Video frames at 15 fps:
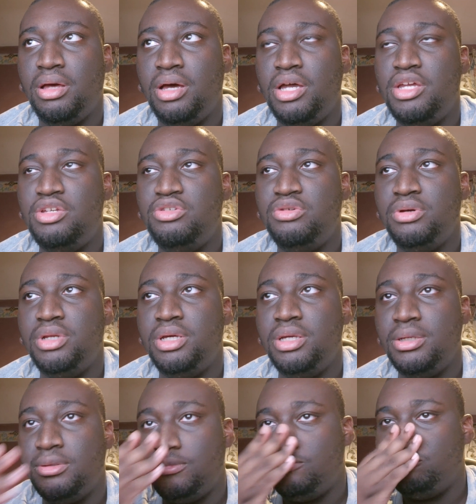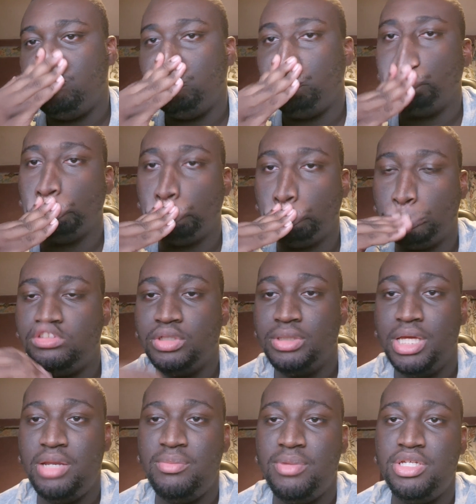I enjoyed it.
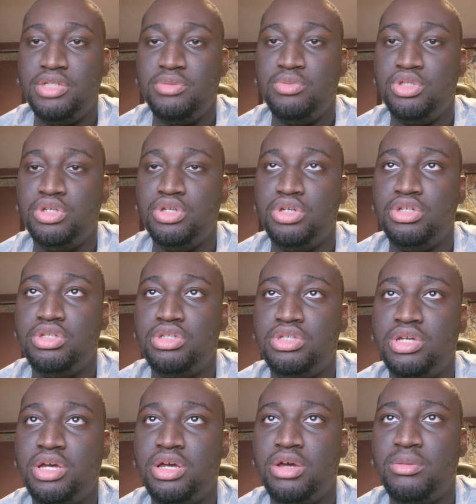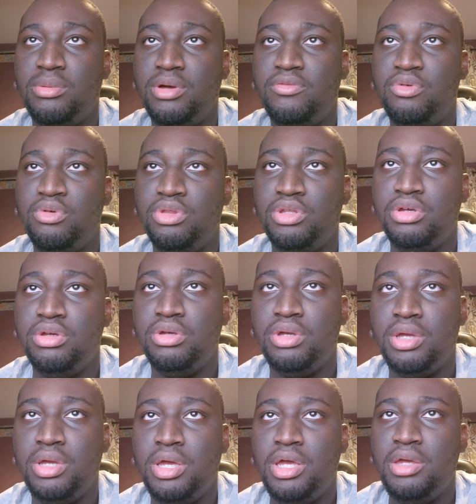Bloody animation was good. I thought the
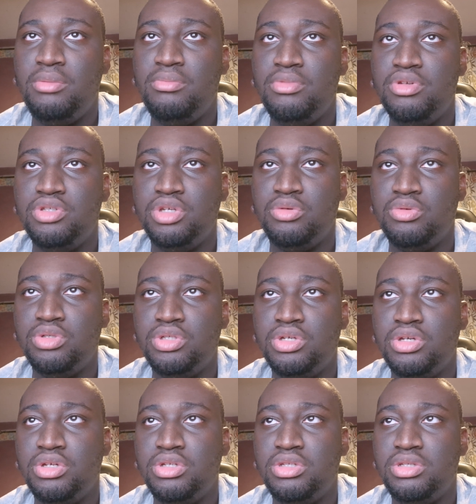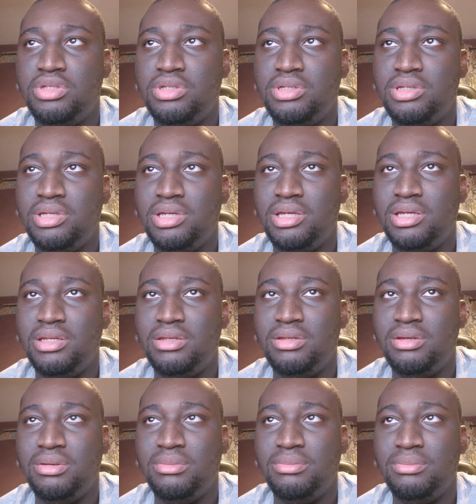music was good.
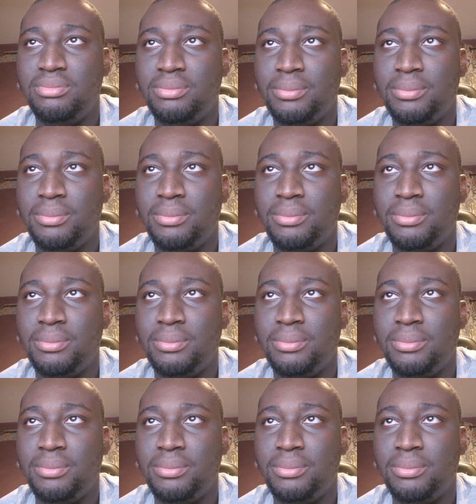And